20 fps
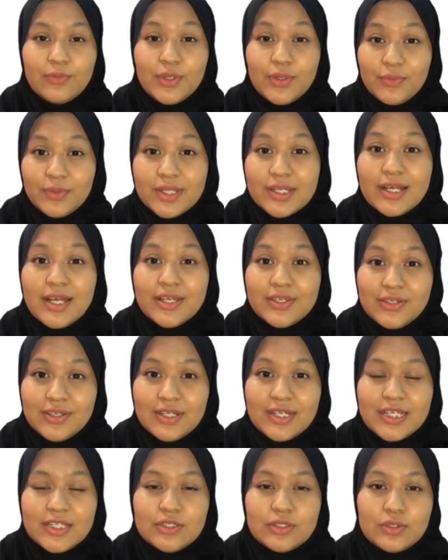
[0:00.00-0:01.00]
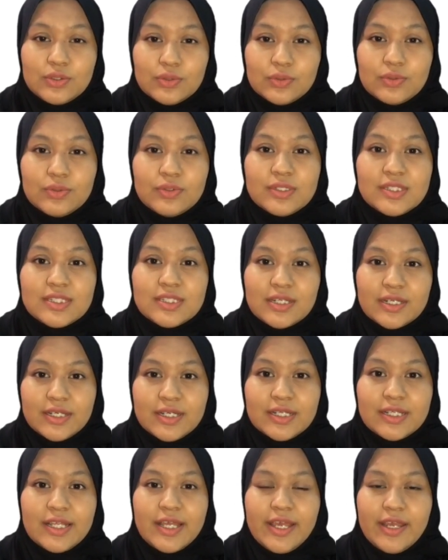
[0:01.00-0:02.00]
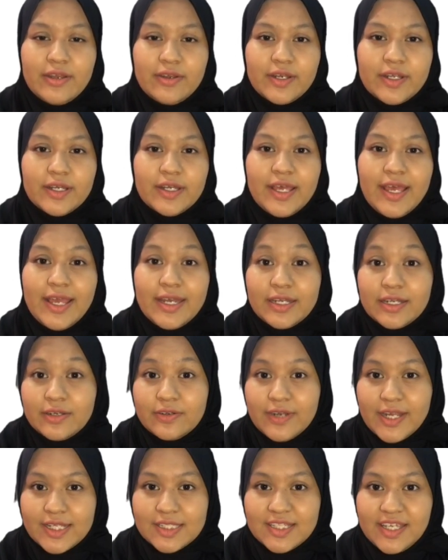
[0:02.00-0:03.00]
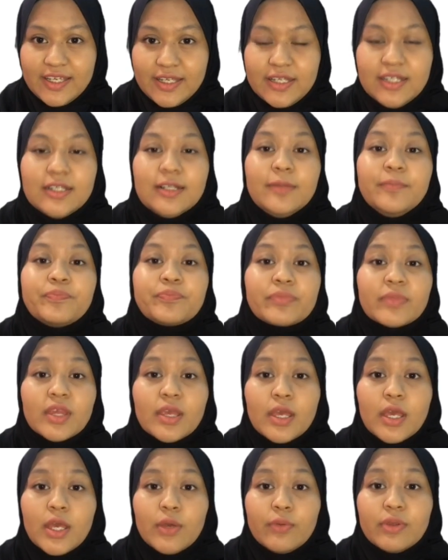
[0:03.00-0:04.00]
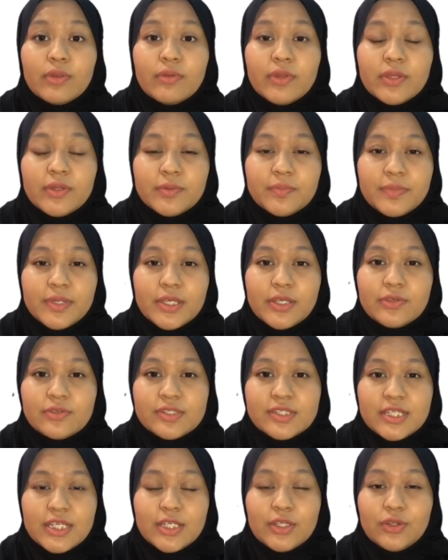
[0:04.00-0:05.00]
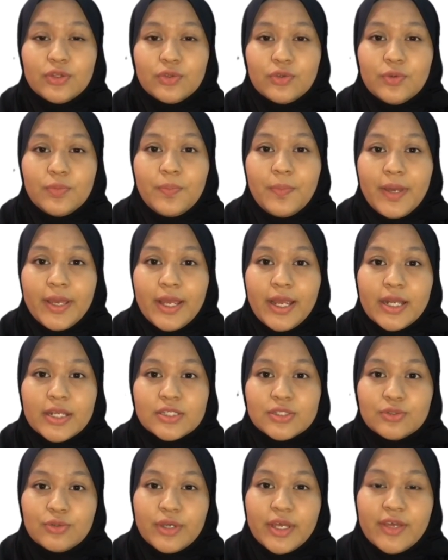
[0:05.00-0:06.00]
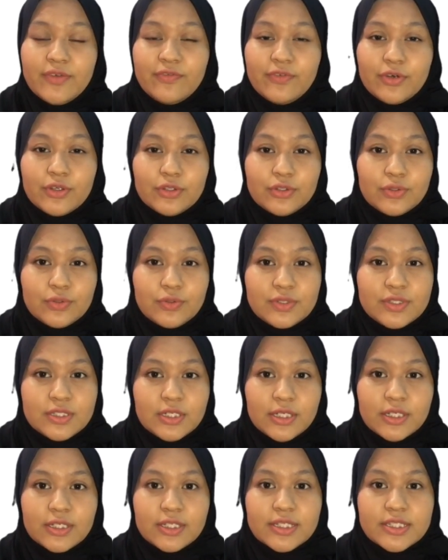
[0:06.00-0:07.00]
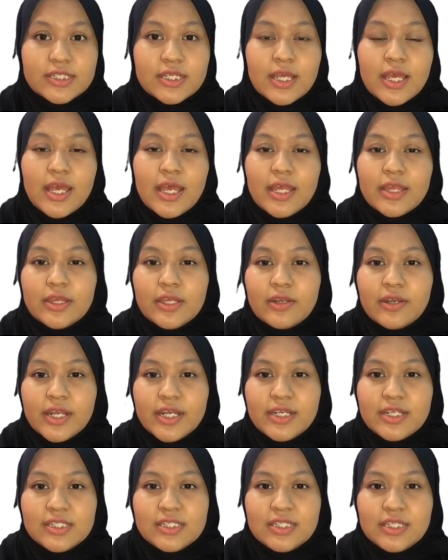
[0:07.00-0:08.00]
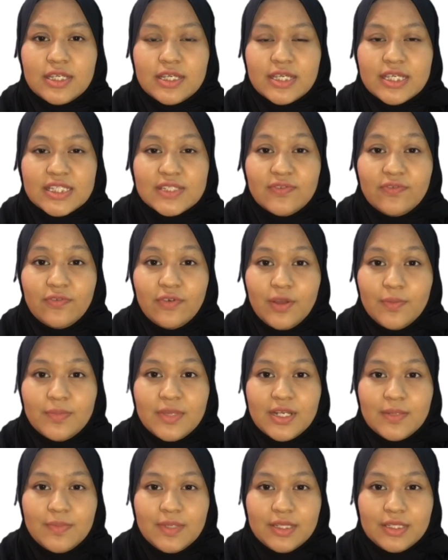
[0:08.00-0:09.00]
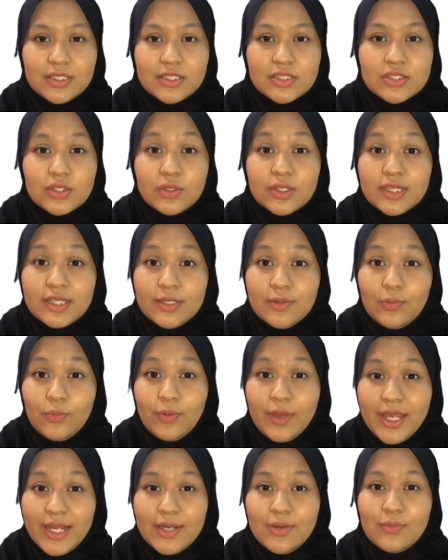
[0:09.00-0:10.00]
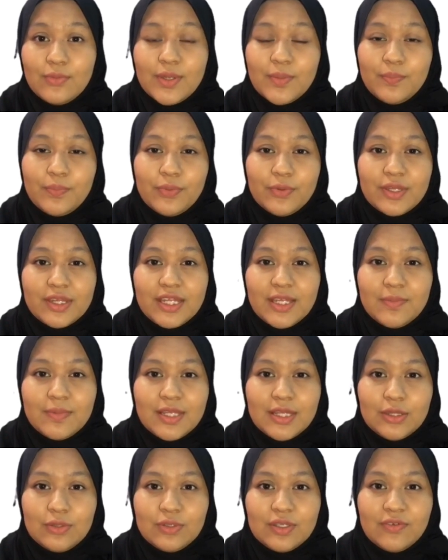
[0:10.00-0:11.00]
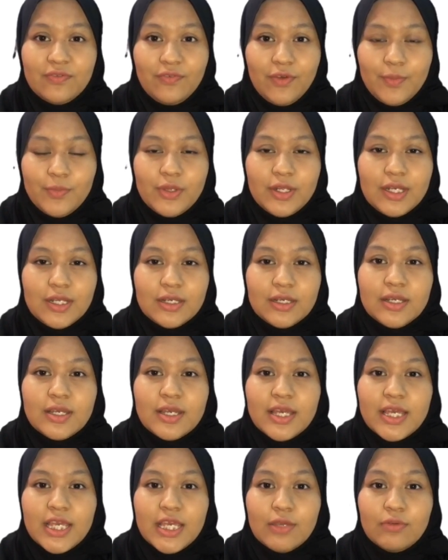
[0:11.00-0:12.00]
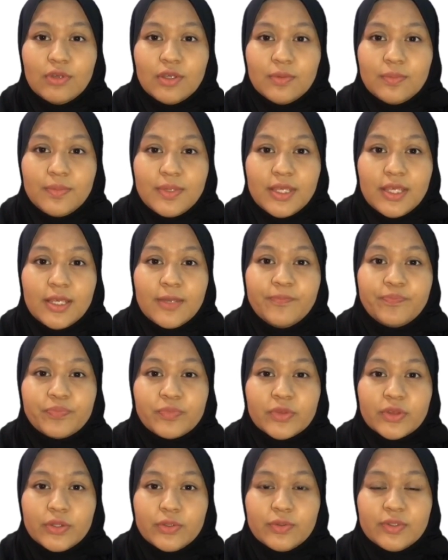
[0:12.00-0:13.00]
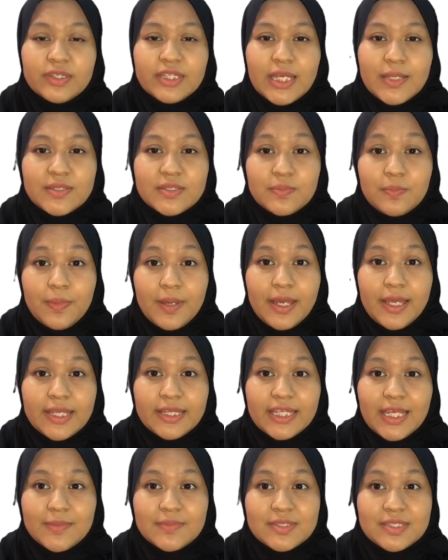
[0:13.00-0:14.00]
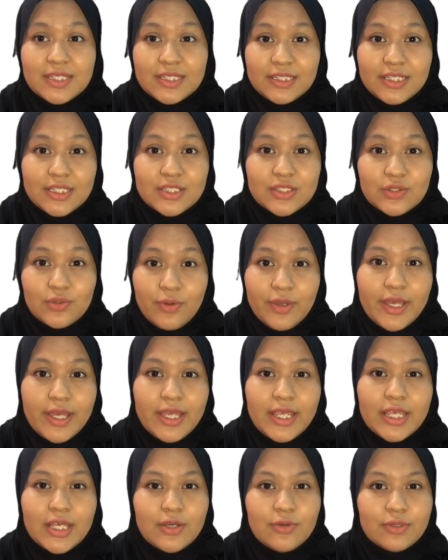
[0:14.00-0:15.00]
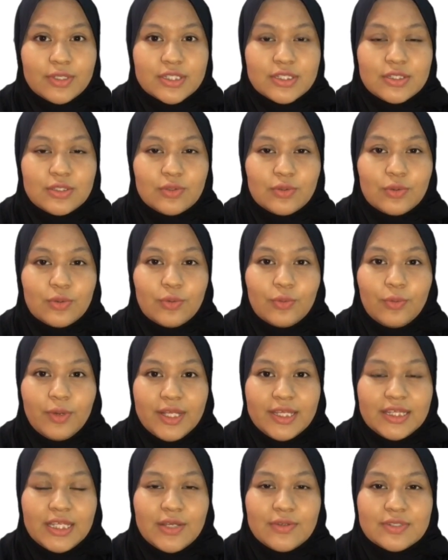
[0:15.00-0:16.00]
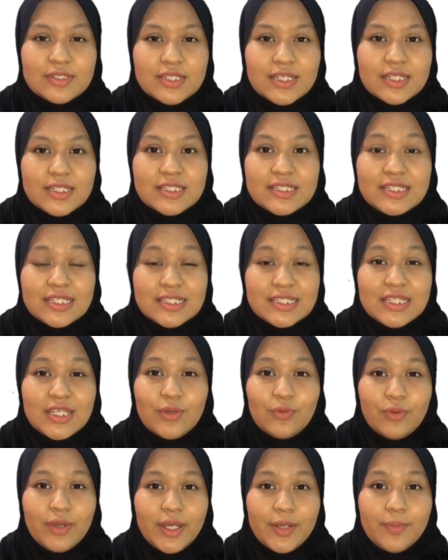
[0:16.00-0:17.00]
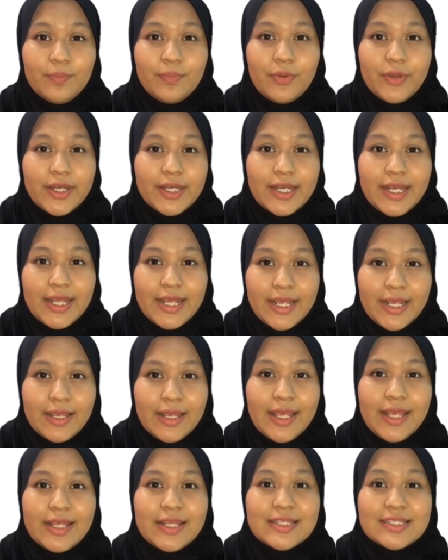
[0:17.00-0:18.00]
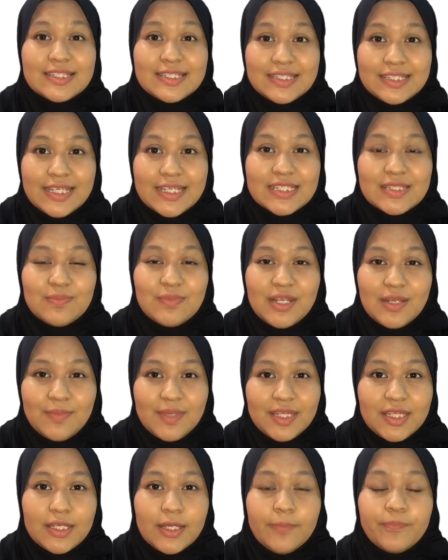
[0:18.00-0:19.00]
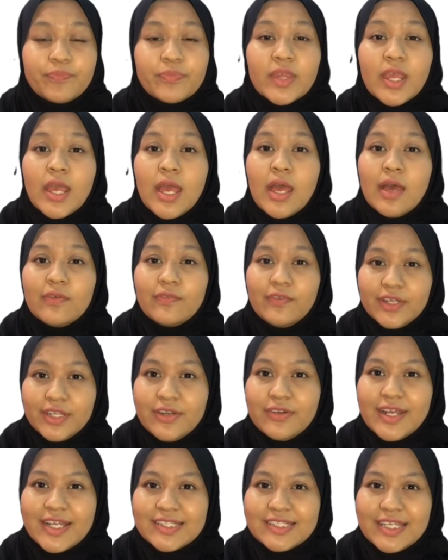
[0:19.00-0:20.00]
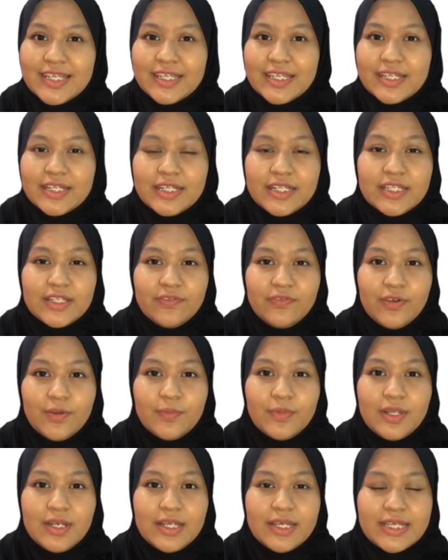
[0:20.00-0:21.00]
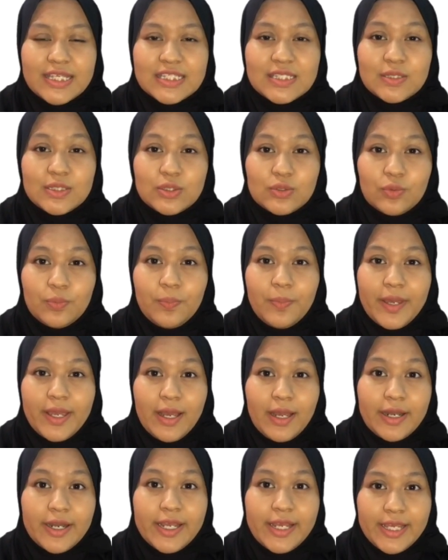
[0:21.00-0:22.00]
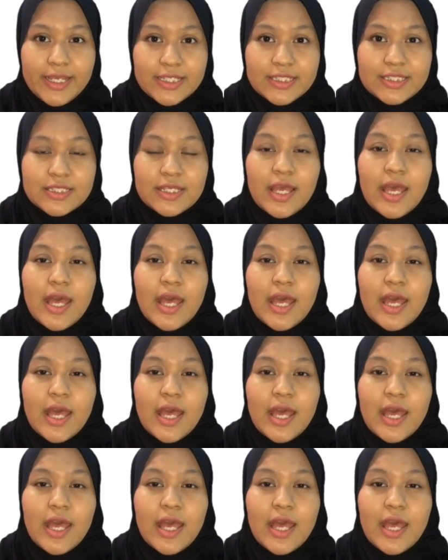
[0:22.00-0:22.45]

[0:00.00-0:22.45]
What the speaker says: will calculate two circle area and a rectangle. We will be using 2 pi r square for two circles. The radius here is 4 mm, so when we put them into the formula, it will be 2 times pi times 13 square equals to 1061.86 mm. For the rectangle, the formula is 2 pi r h.